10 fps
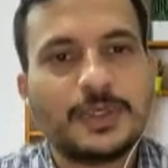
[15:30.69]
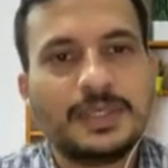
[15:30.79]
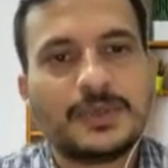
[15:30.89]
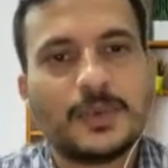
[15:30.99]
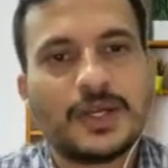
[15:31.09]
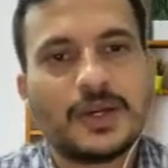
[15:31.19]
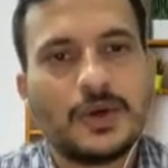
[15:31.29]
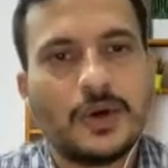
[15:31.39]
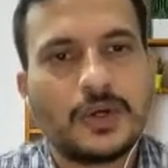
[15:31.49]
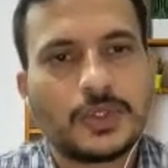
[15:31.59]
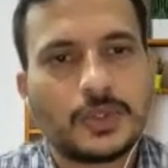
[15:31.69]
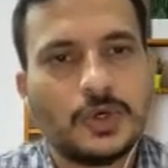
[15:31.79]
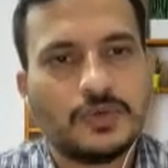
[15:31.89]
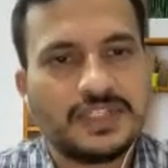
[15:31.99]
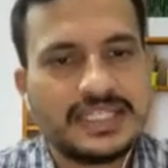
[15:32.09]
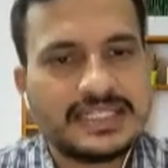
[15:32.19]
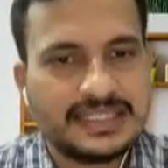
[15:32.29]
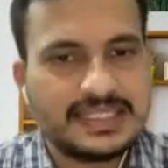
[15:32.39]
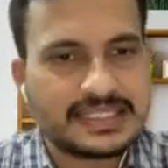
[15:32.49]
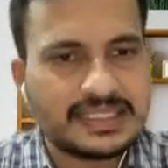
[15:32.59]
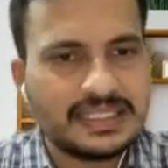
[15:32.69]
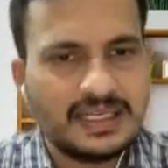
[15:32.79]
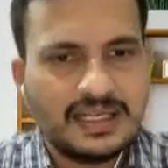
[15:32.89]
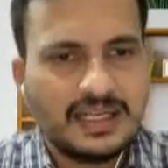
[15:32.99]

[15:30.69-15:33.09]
emit 1 or 2 of these GC,